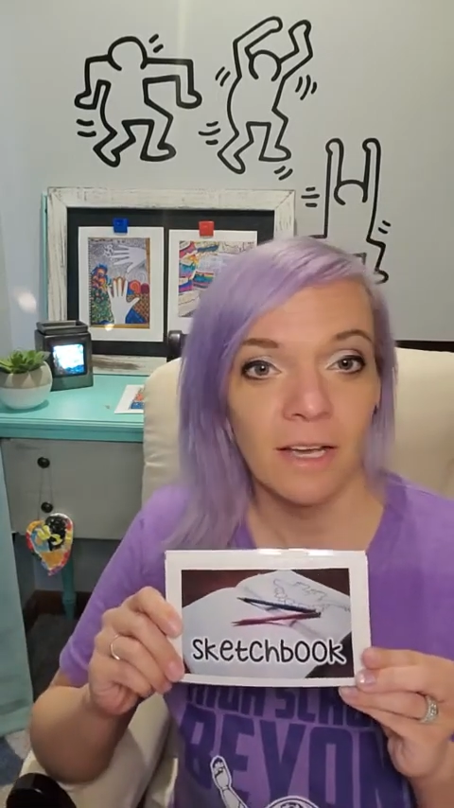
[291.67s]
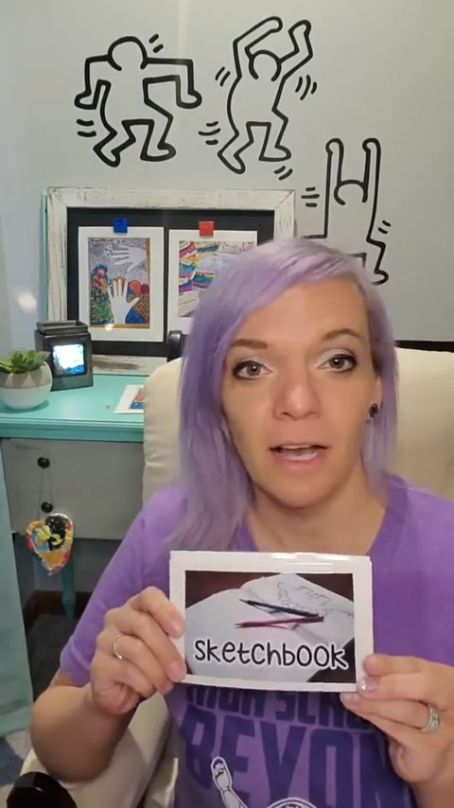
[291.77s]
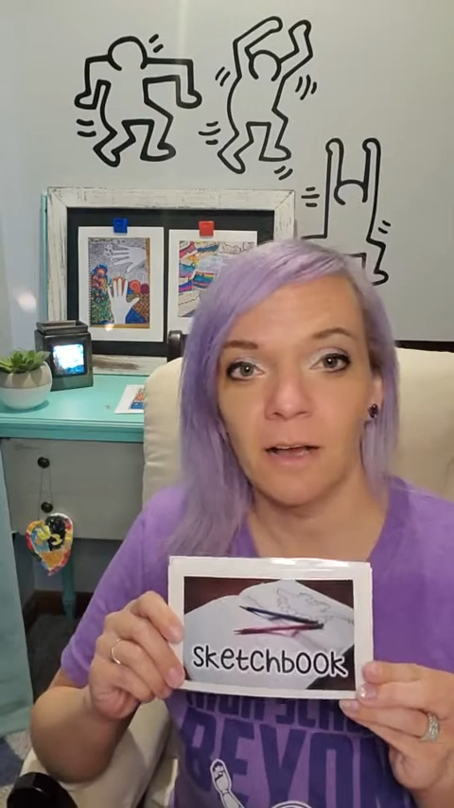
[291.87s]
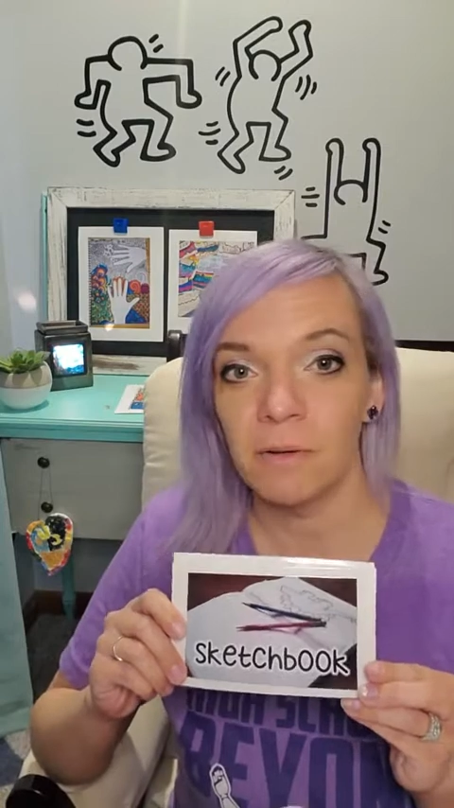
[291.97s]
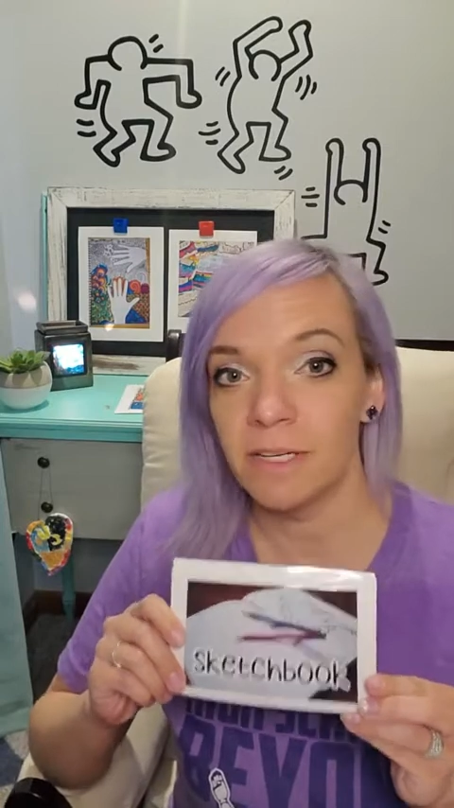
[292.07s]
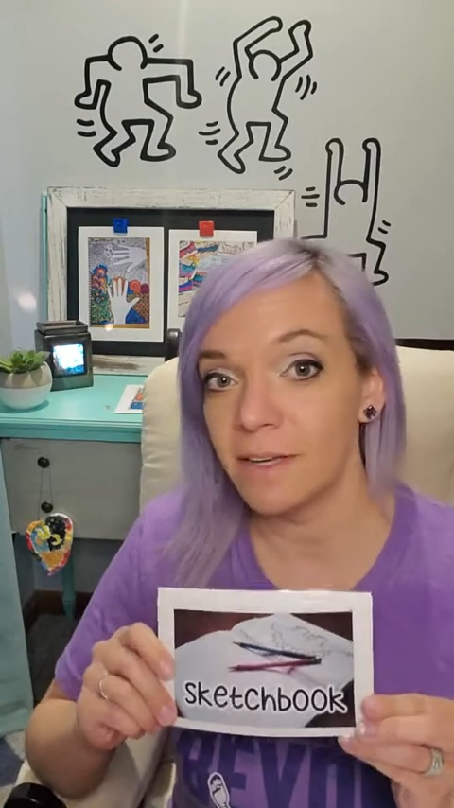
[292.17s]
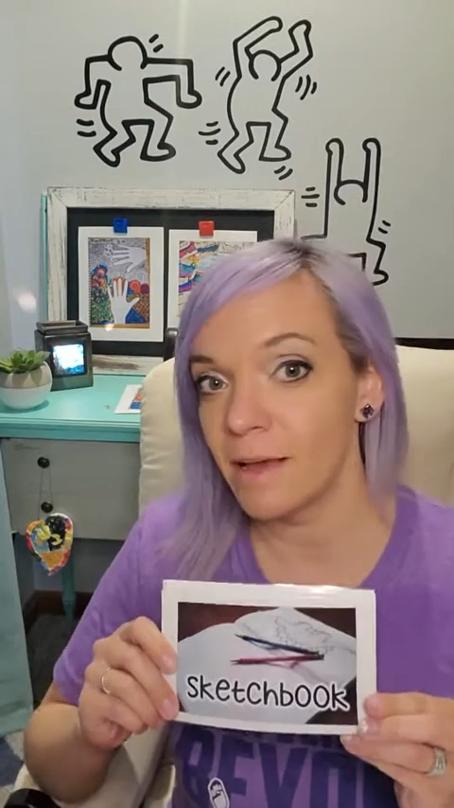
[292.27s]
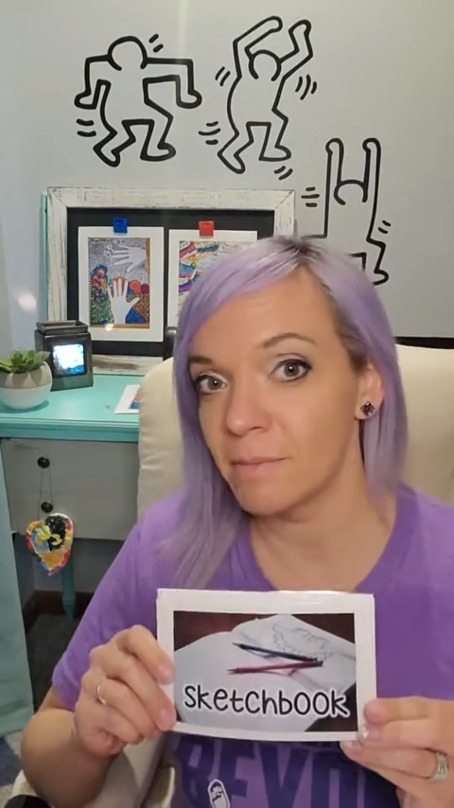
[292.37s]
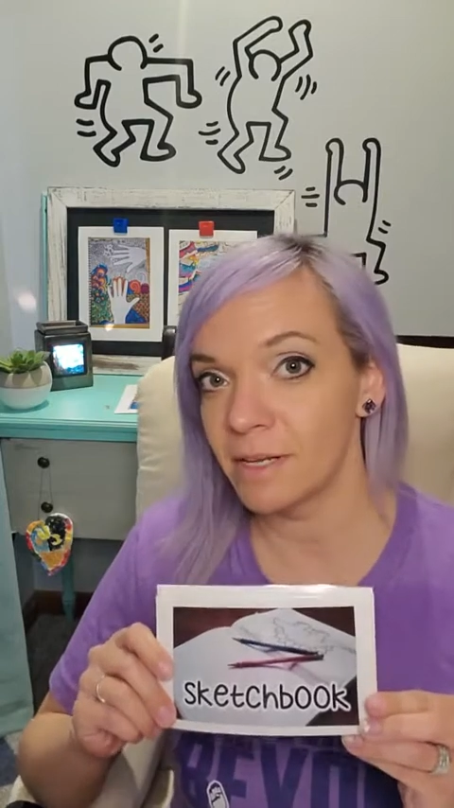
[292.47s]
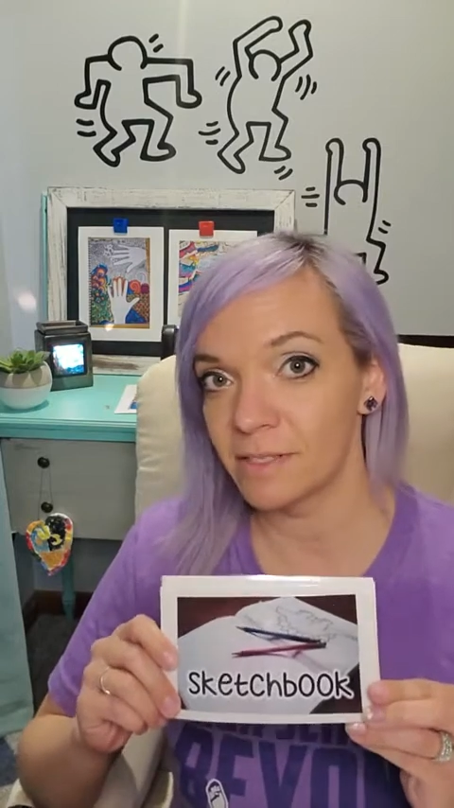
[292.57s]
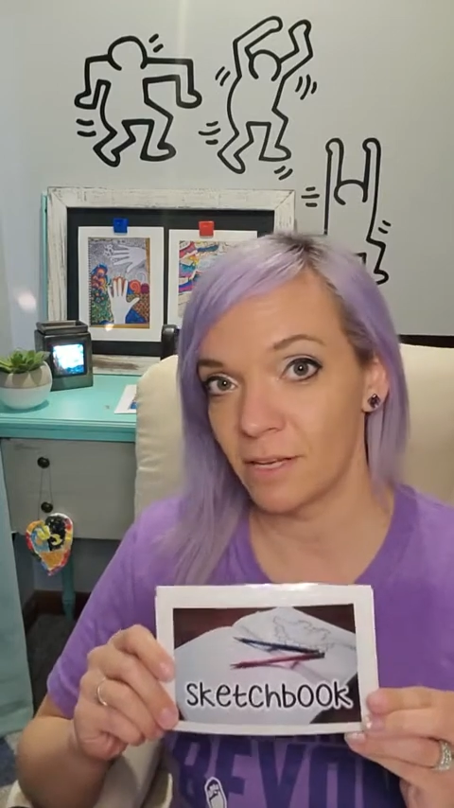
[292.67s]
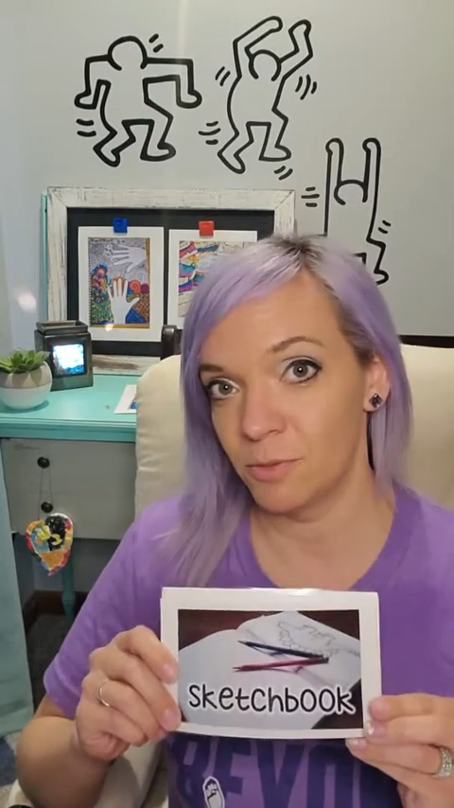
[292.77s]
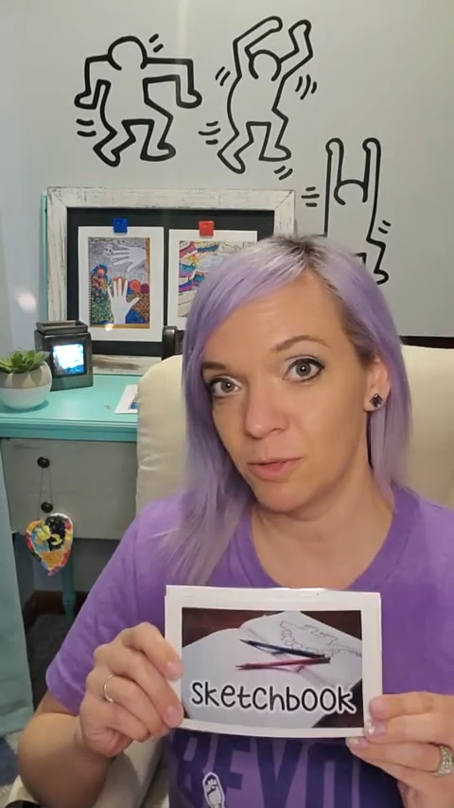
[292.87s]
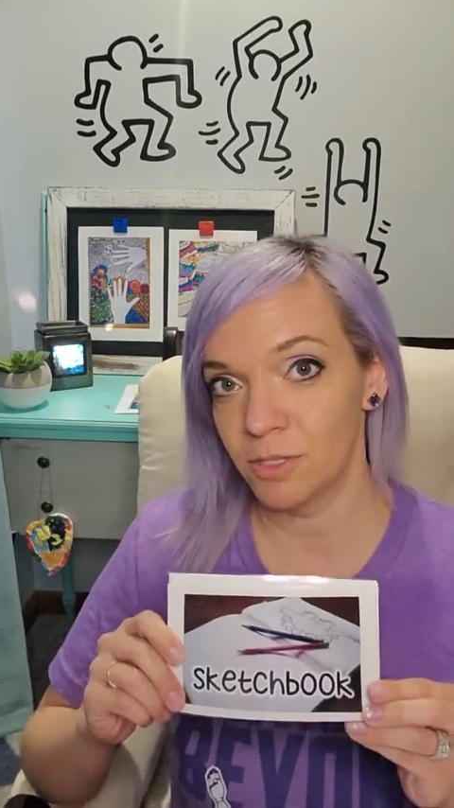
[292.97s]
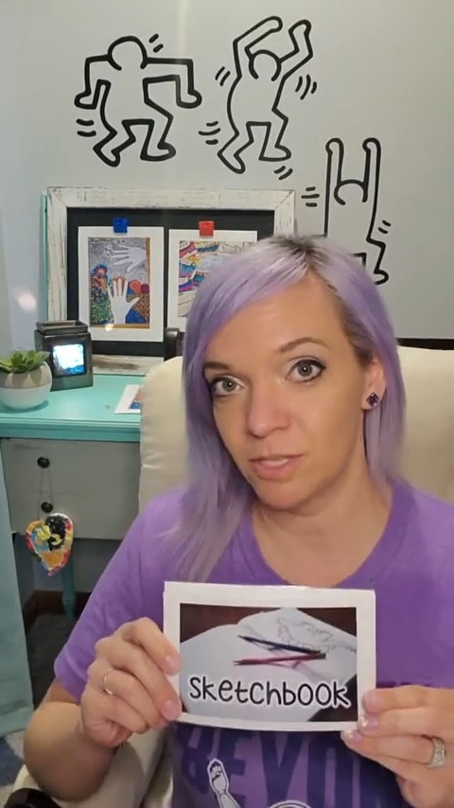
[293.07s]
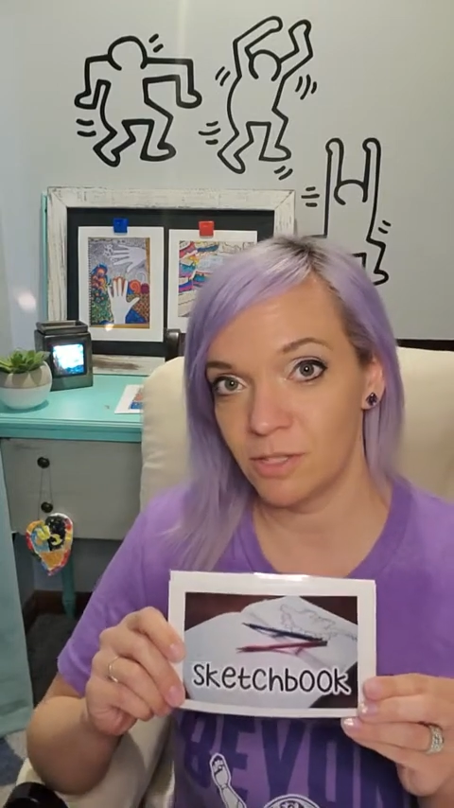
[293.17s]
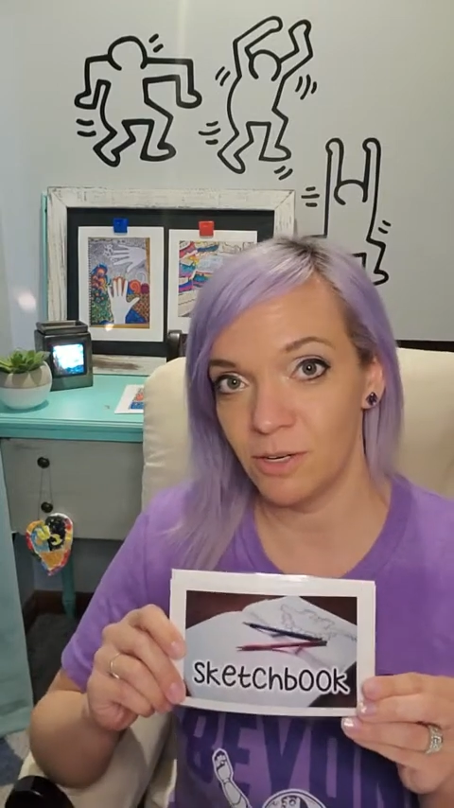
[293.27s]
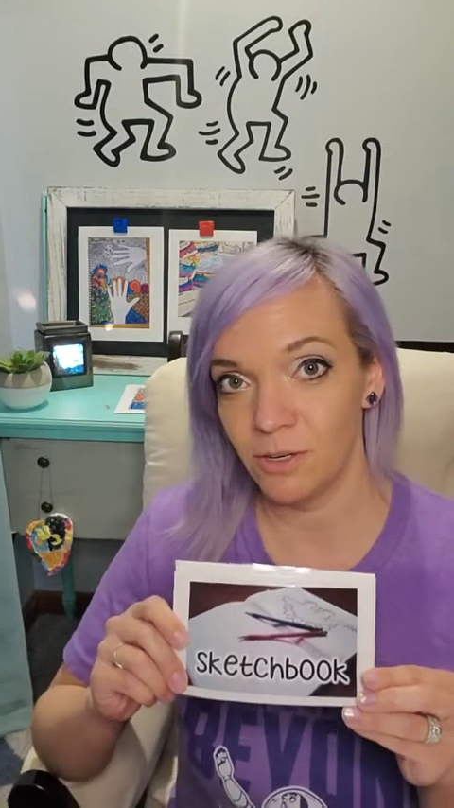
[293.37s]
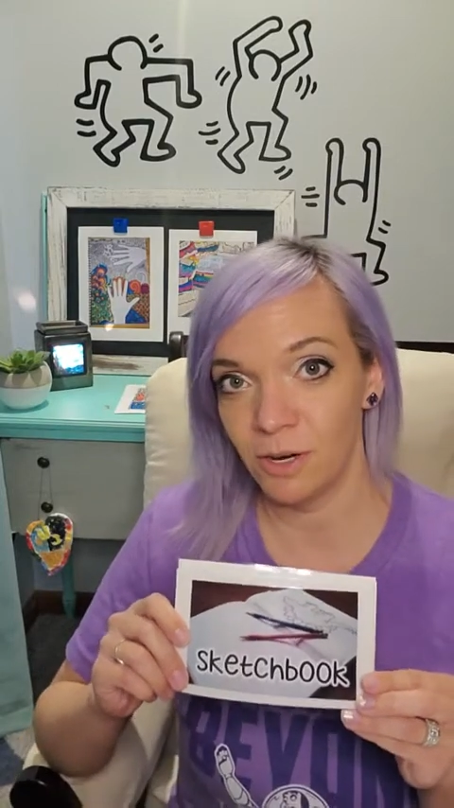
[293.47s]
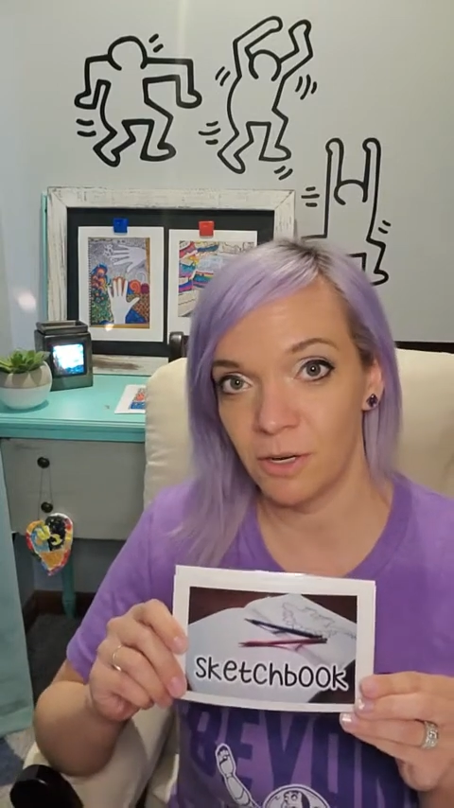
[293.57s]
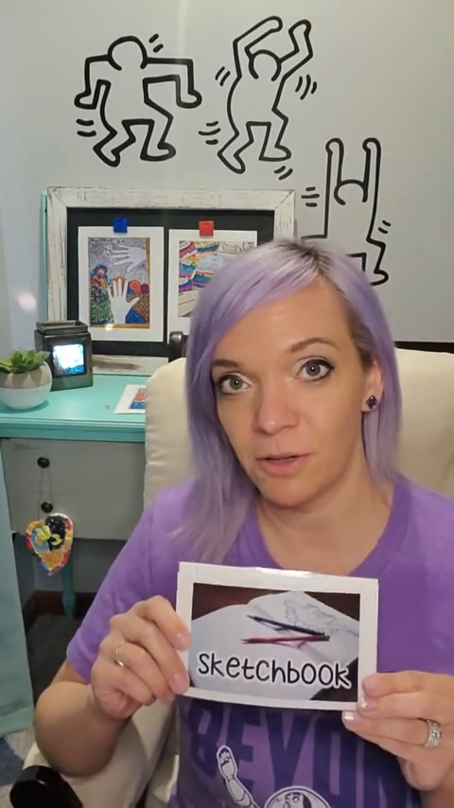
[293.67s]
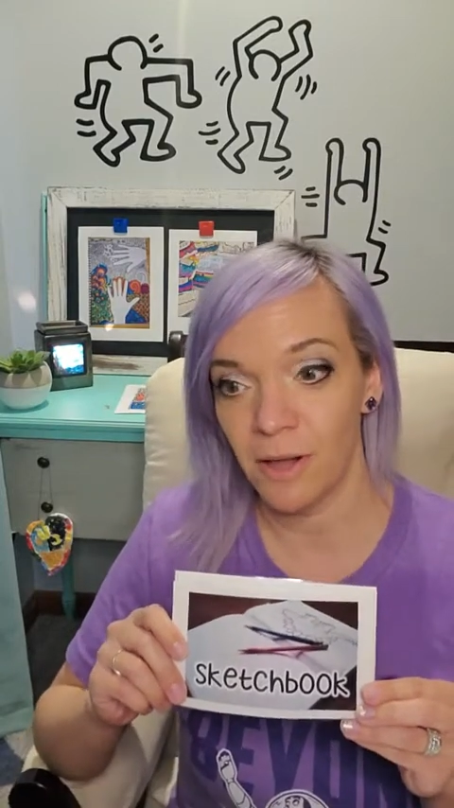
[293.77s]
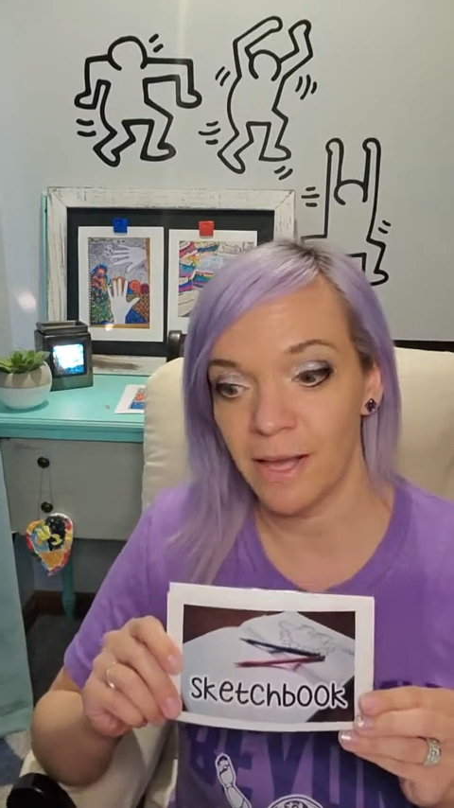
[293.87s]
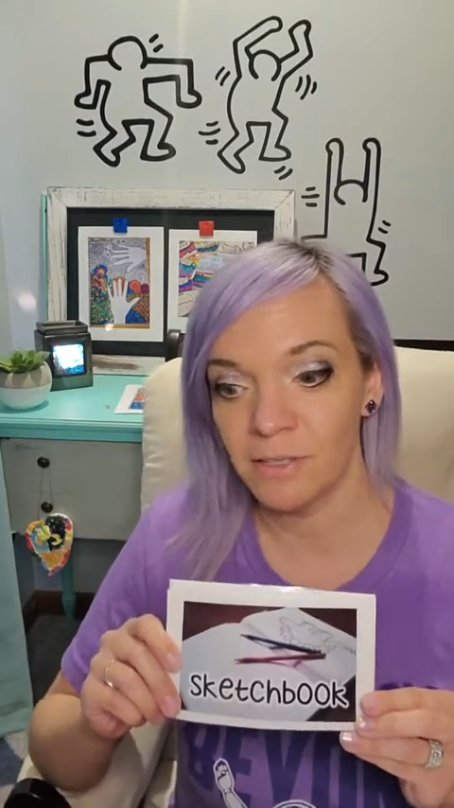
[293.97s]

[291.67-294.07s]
We did not make sketchbooks this year in art class.